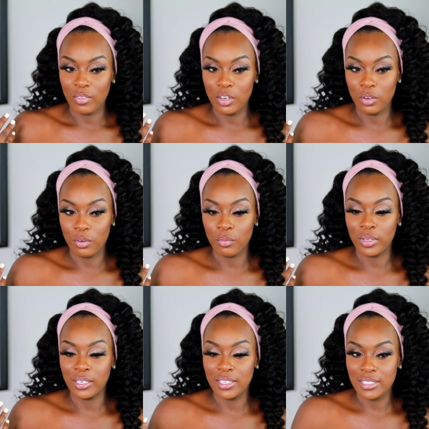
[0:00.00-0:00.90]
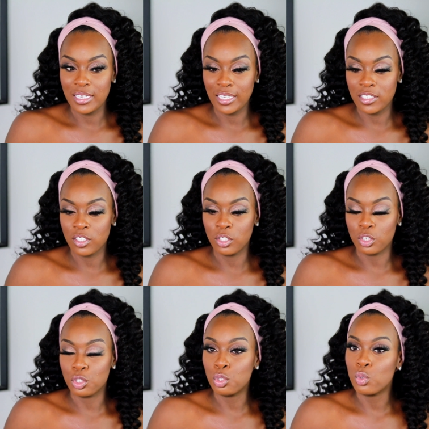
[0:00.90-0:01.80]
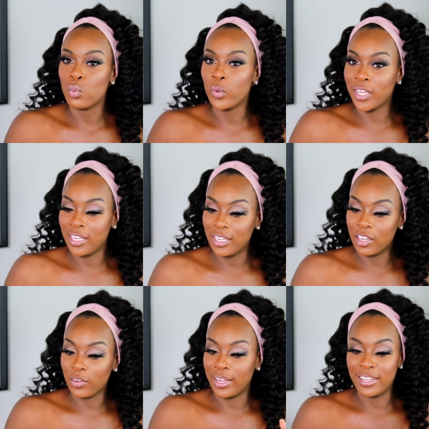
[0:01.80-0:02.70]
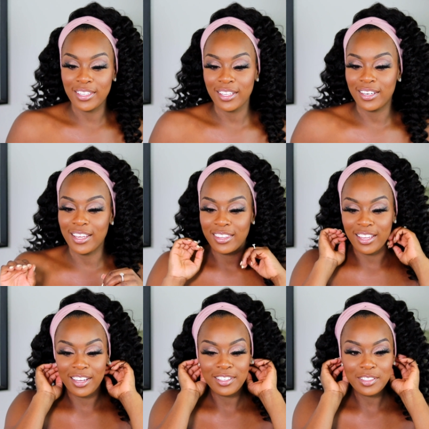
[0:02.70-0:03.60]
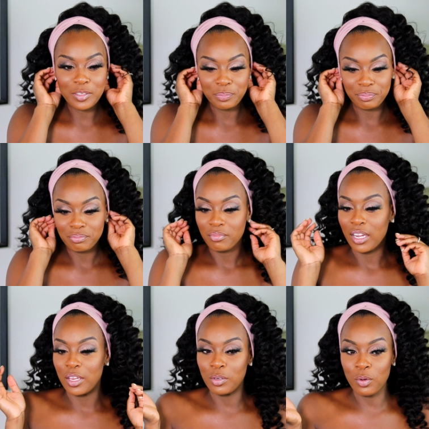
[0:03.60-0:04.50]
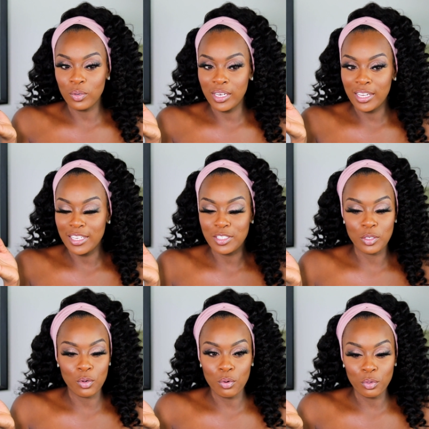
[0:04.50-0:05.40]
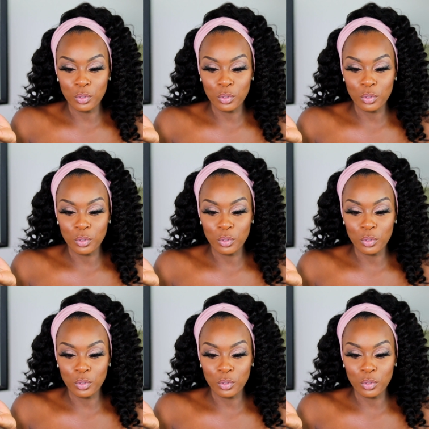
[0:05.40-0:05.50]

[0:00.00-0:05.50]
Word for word: you know, realistic. It doesn't look too wiggy or anything like that. No lace, no